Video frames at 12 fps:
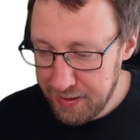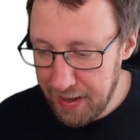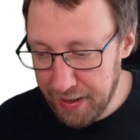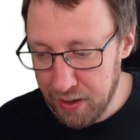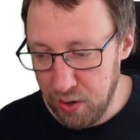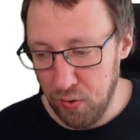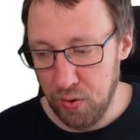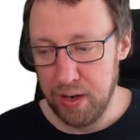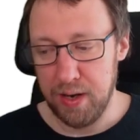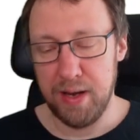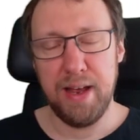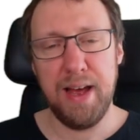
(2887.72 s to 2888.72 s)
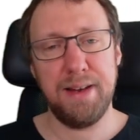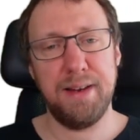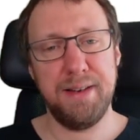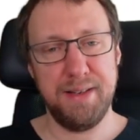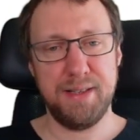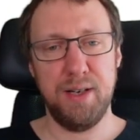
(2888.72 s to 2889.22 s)
take a look
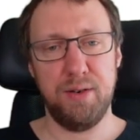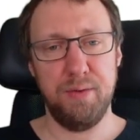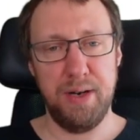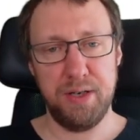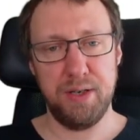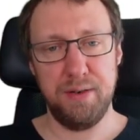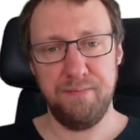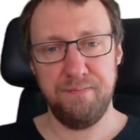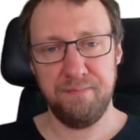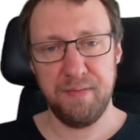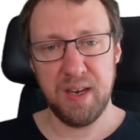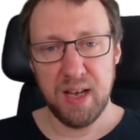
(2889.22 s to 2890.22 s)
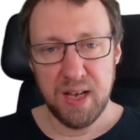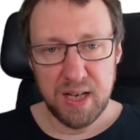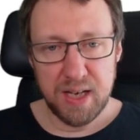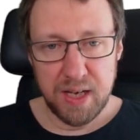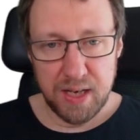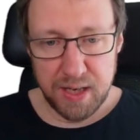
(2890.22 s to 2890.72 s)
at the situation.
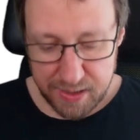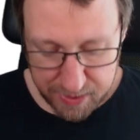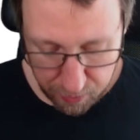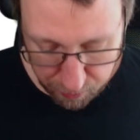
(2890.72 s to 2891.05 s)
So